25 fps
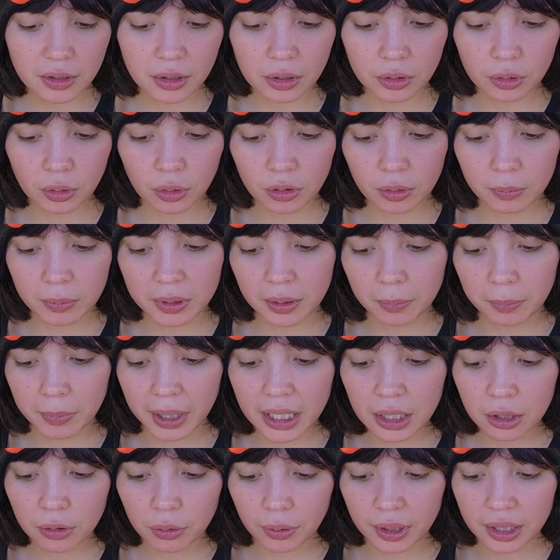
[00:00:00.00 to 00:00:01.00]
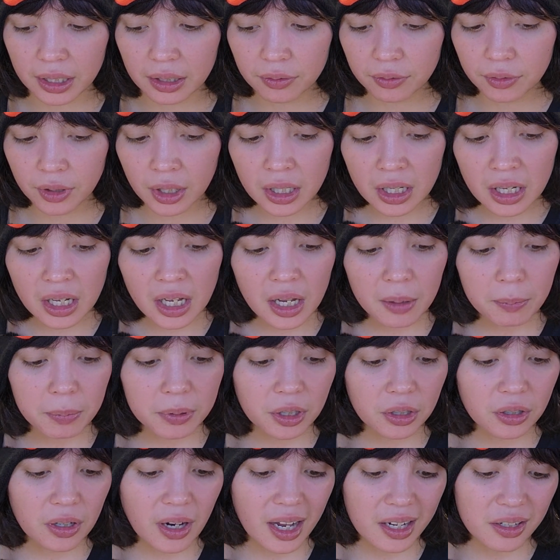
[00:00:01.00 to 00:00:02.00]
and throw them in the microwave. But
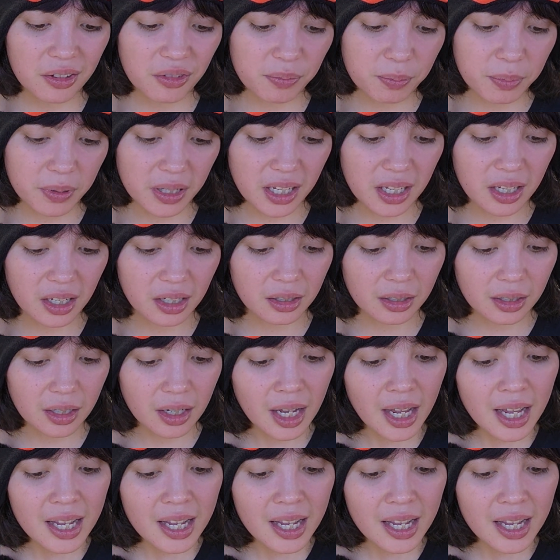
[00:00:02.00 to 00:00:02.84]
they're kind of bland.